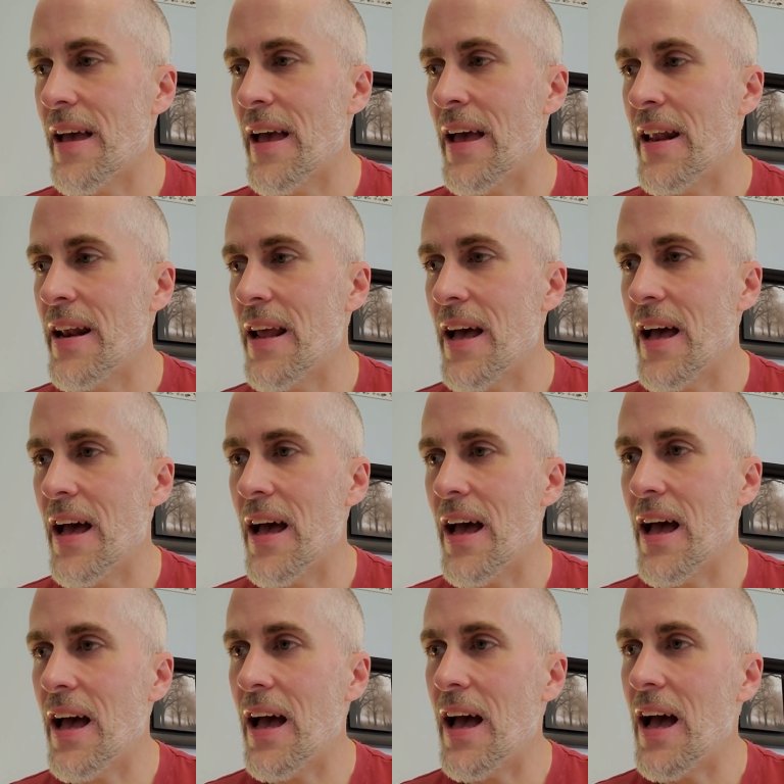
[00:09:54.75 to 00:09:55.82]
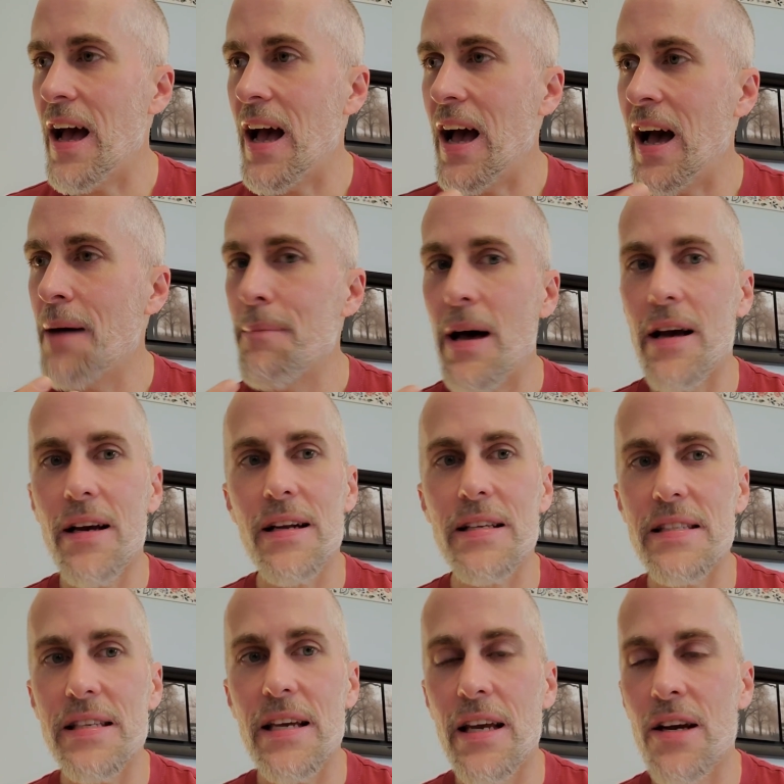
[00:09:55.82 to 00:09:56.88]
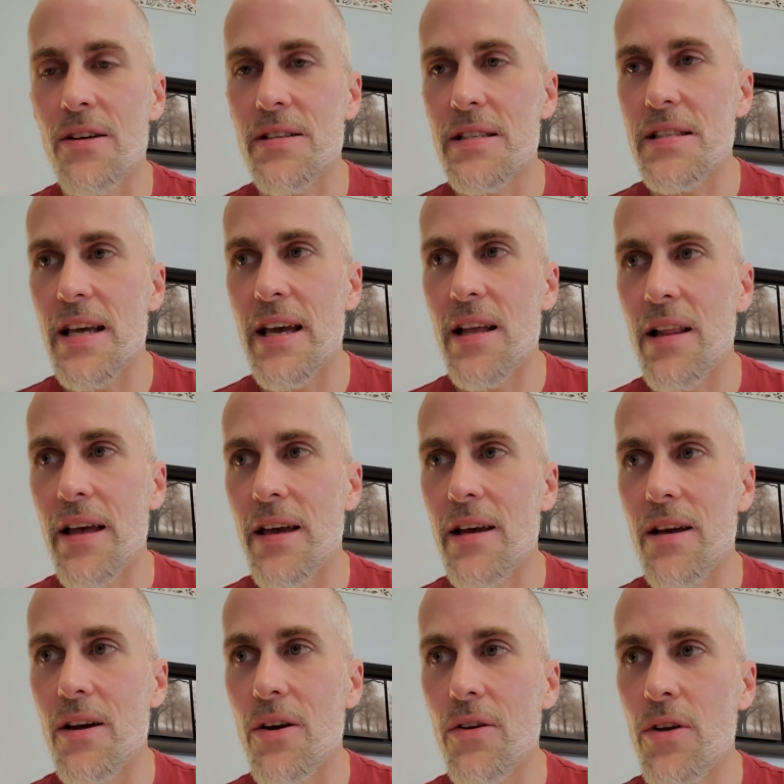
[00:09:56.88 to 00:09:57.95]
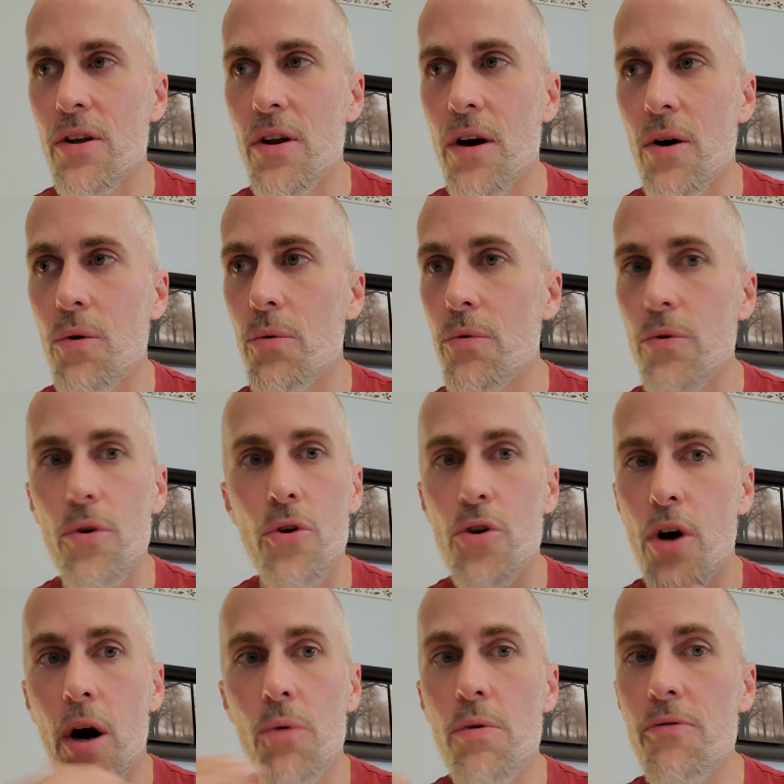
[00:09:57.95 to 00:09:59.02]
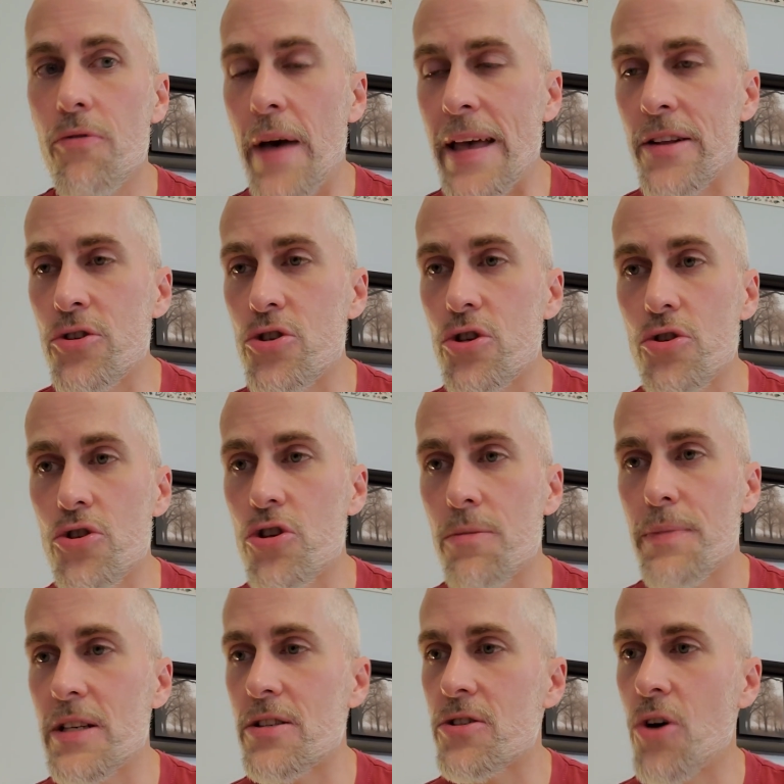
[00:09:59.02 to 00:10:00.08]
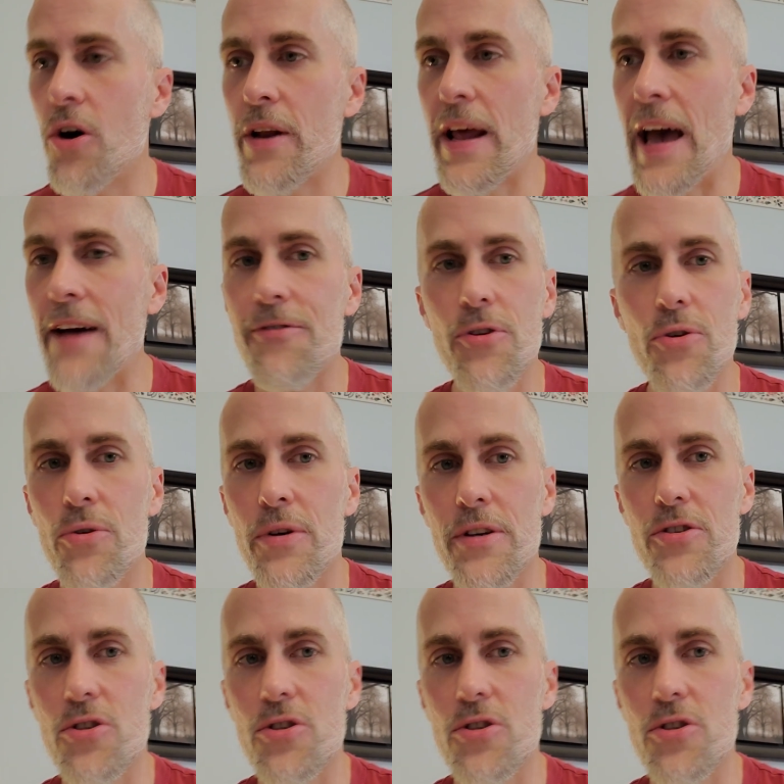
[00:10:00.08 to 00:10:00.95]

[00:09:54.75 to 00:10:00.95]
And I'm not going to sit here and say, like, you know, no revenge should be sought after or